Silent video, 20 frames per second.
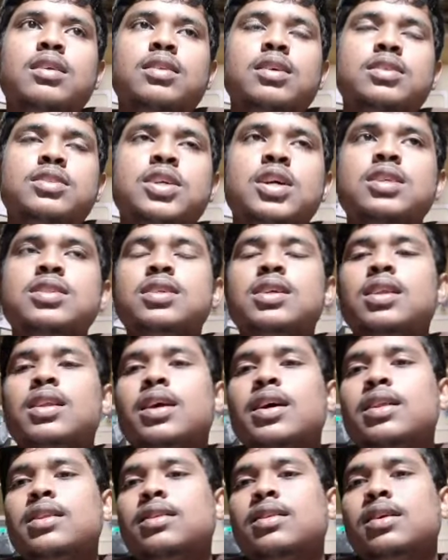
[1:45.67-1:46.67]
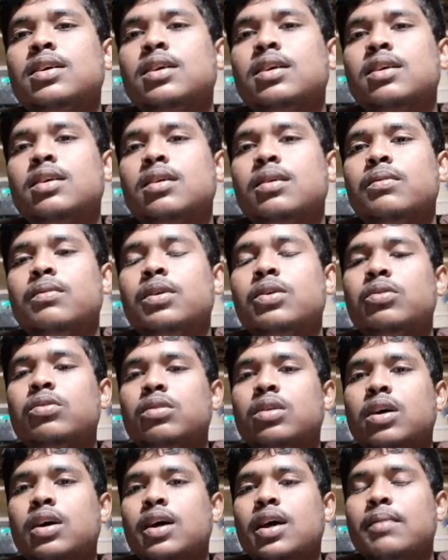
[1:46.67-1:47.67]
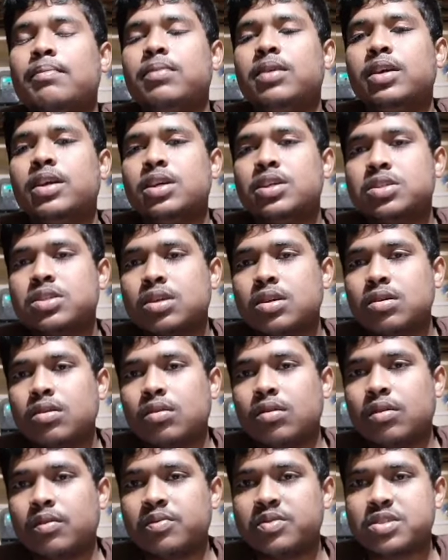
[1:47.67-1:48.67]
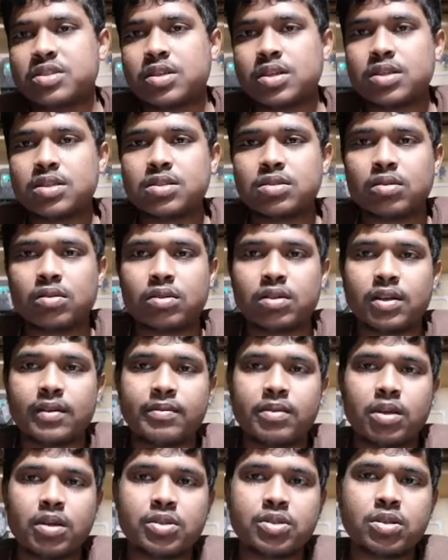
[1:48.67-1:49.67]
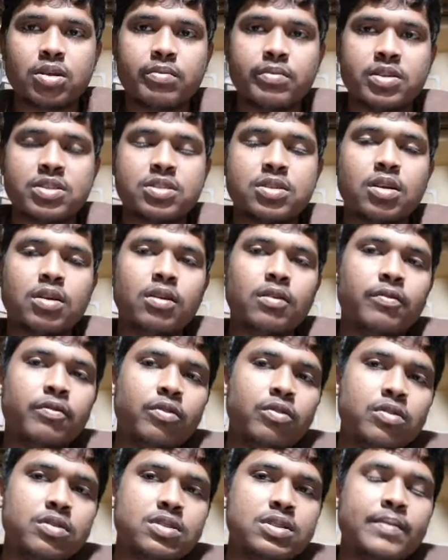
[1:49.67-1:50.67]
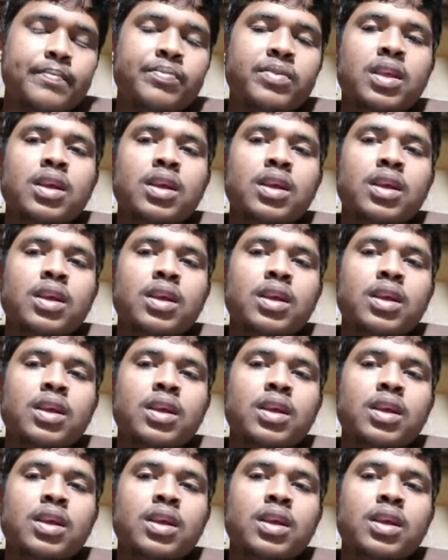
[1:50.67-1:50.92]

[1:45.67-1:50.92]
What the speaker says: the change in length due to the application of stress or the application of external force